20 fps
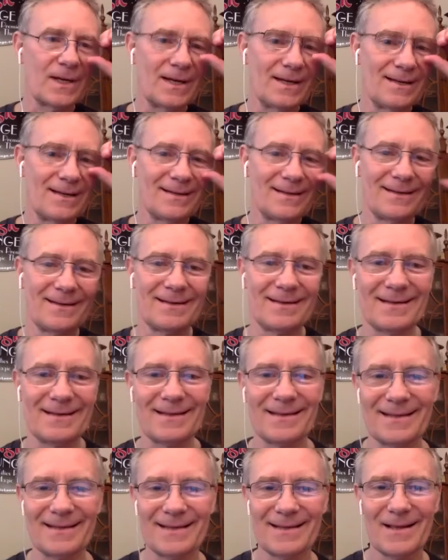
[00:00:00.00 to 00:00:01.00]

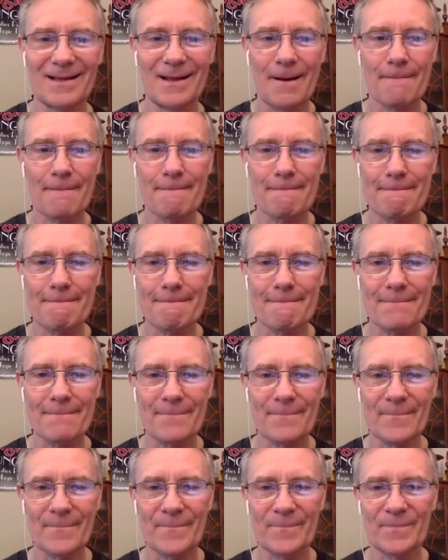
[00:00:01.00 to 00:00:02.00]

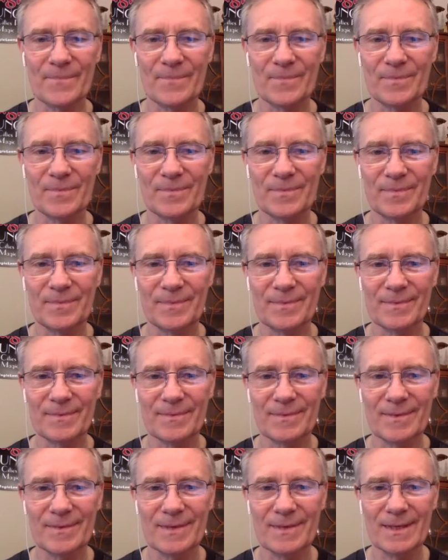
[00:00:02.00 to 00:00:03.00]

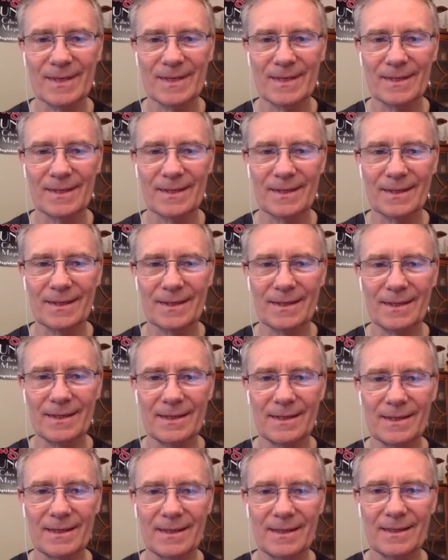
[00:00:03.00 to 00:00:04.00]

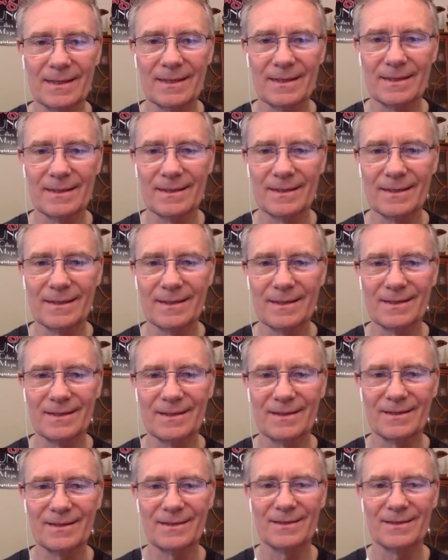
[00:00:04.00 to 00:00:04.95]
[no speech]